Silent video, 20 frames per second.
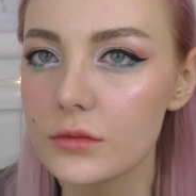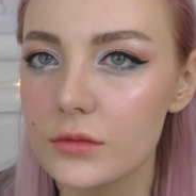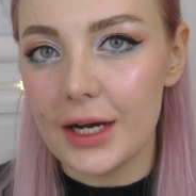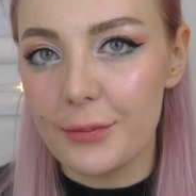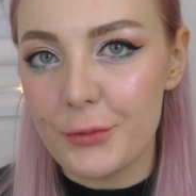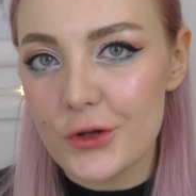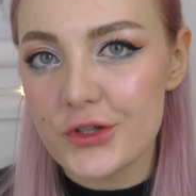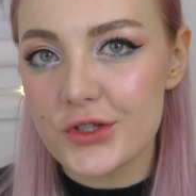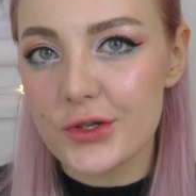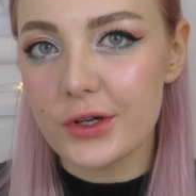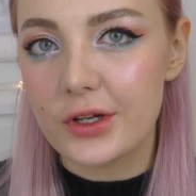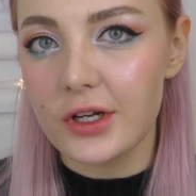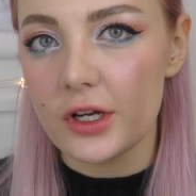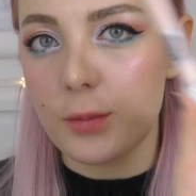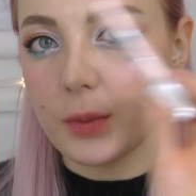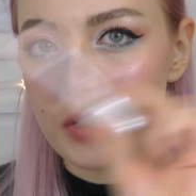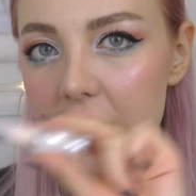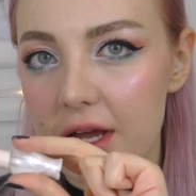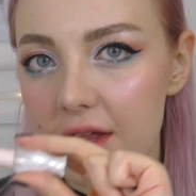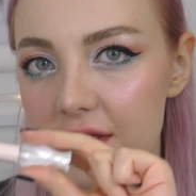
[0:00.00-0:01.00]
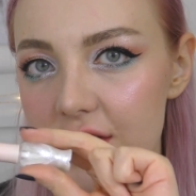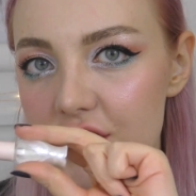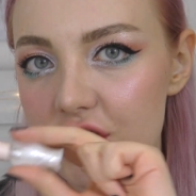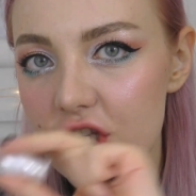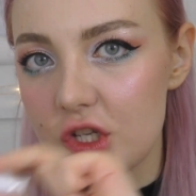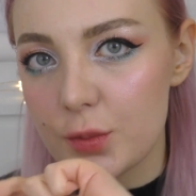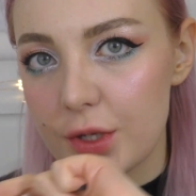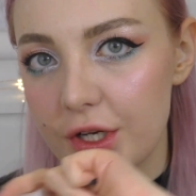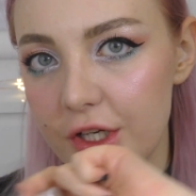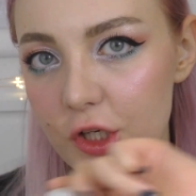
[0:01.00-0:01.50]
I'm also going to apply
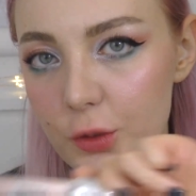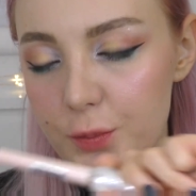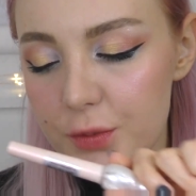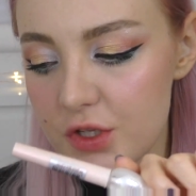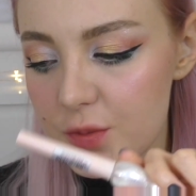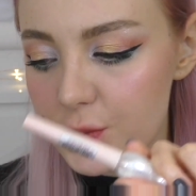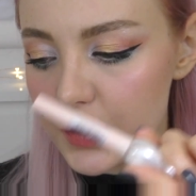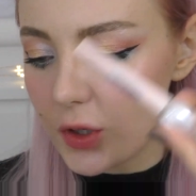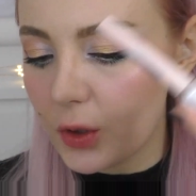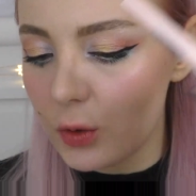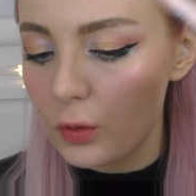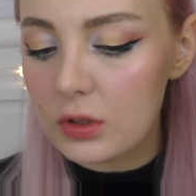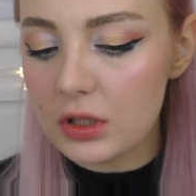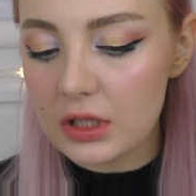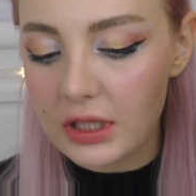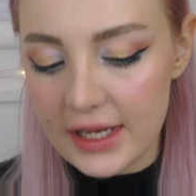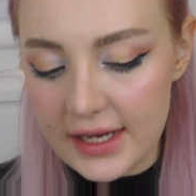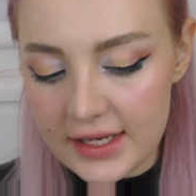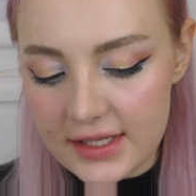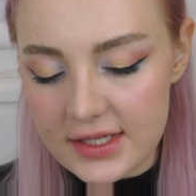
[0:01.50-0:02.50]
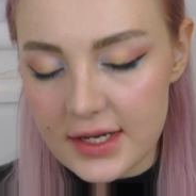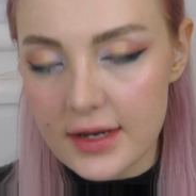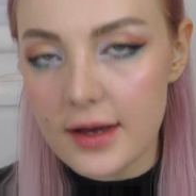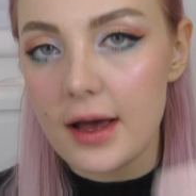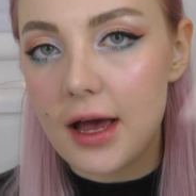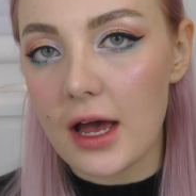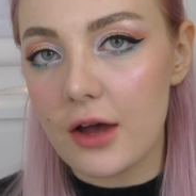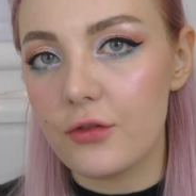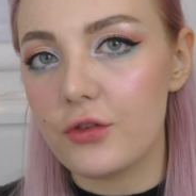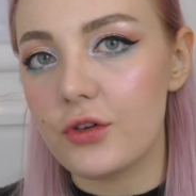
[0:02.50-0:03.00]
this to my Cupid's bow later
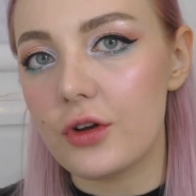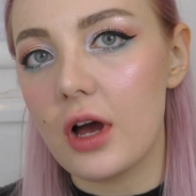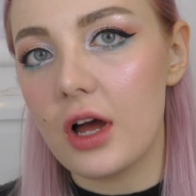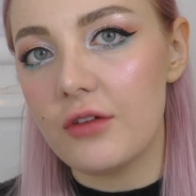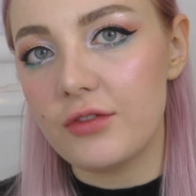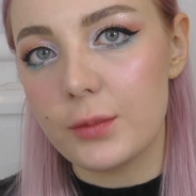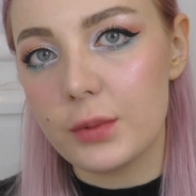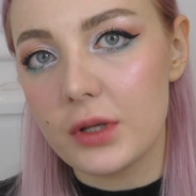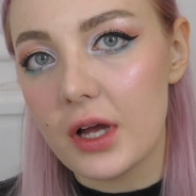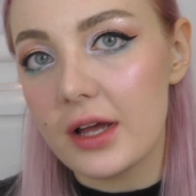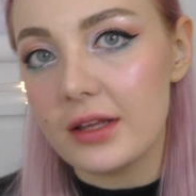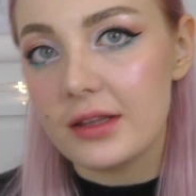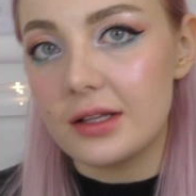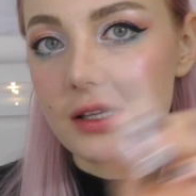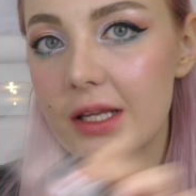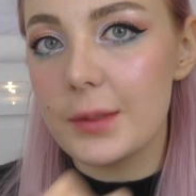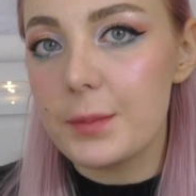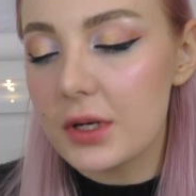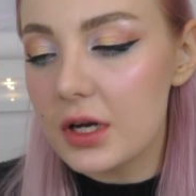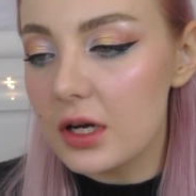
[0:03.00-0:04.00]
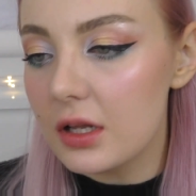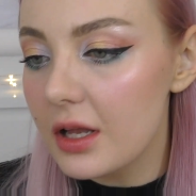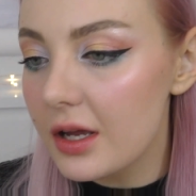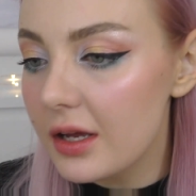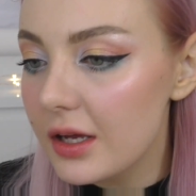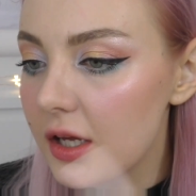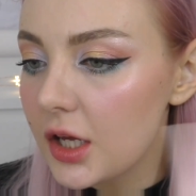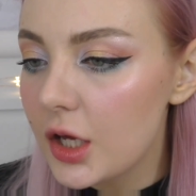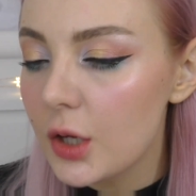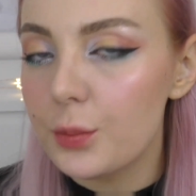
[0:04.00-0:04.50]
after I've applied the lip
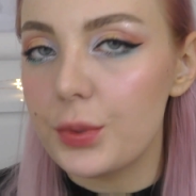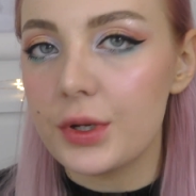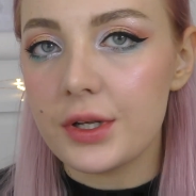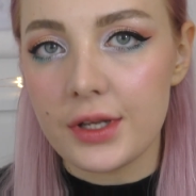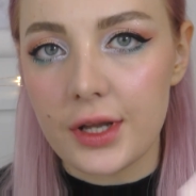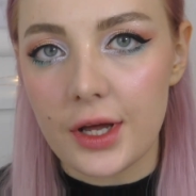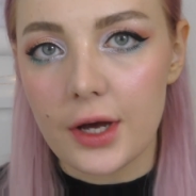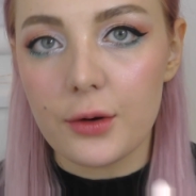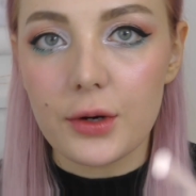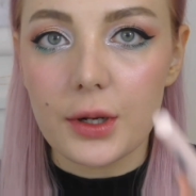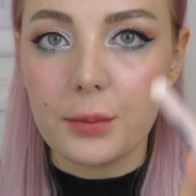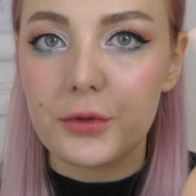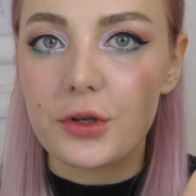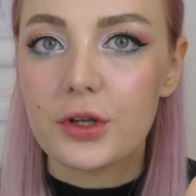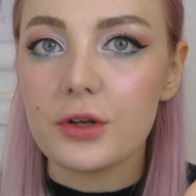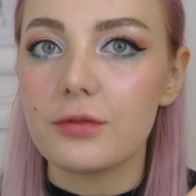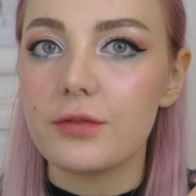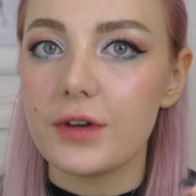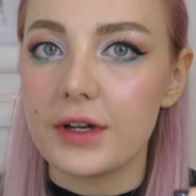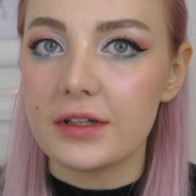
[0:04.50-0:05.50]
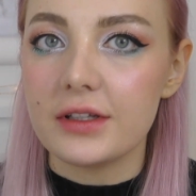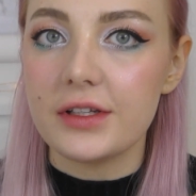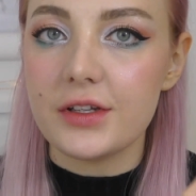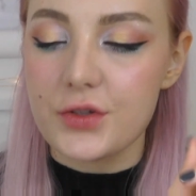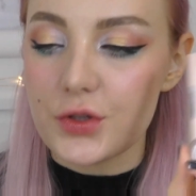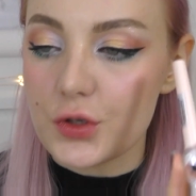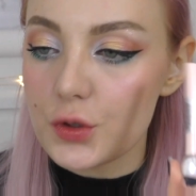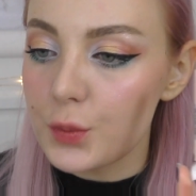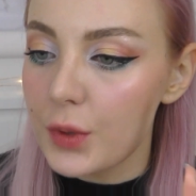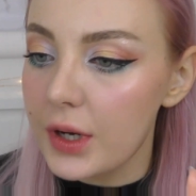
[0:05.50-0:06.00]
color, but now I'm going to finally
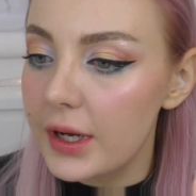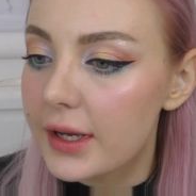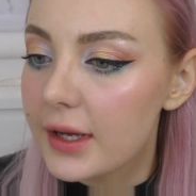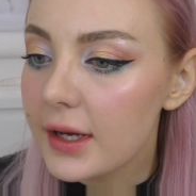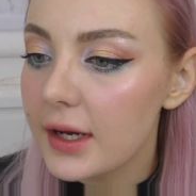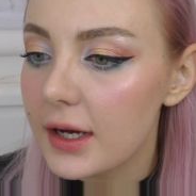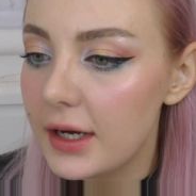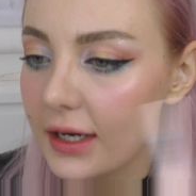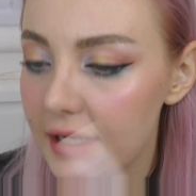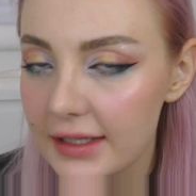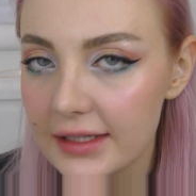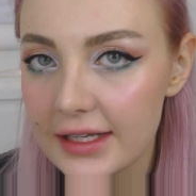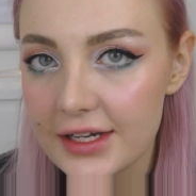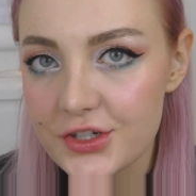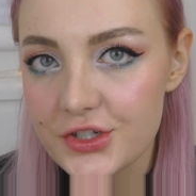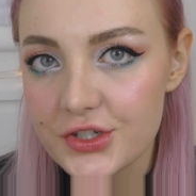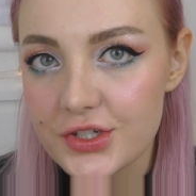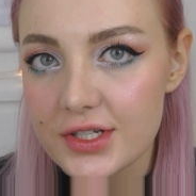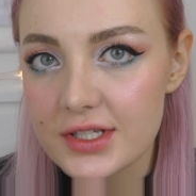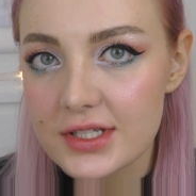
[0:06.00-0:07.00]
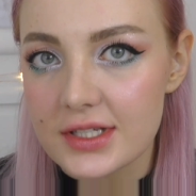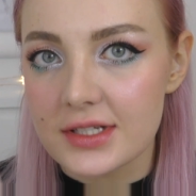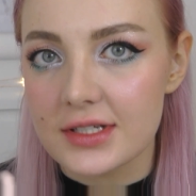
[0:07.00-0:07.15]
do my eyelashes.